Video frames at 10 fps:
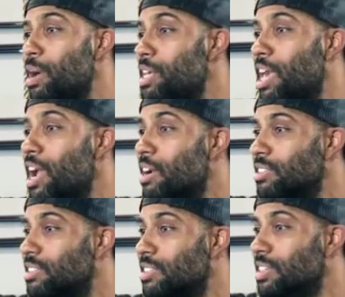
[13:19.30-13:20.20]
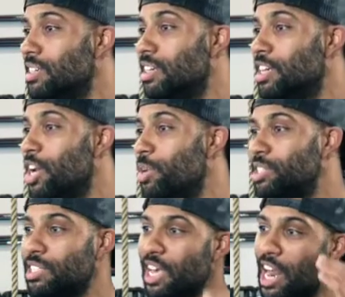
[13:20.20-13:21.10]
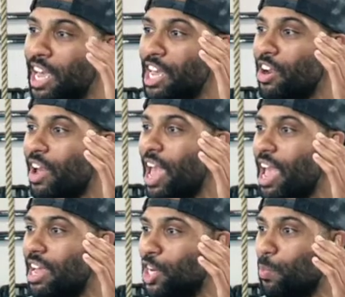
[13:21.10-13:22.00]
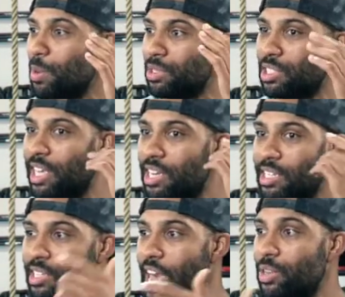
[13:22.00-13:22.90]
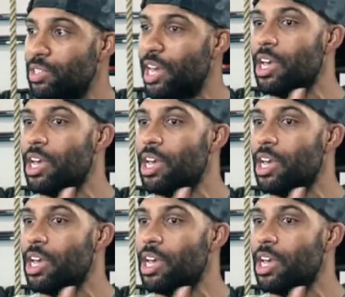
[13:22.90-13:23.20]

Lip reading: cares. It's just kind of in your head. People just getting, like you said,